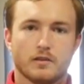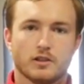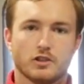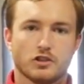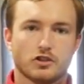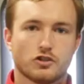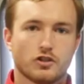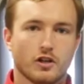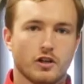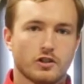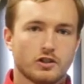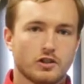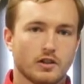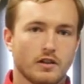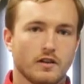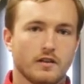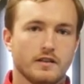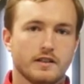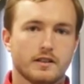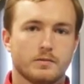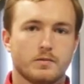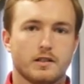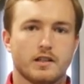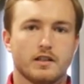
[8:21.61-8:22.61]
construction
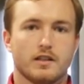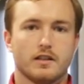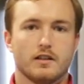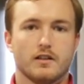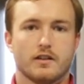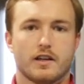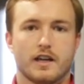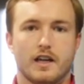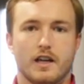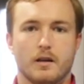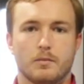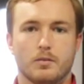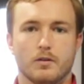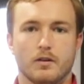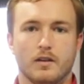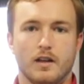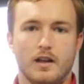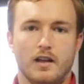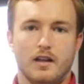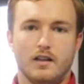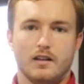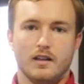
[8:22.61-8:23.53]
on this particular camper.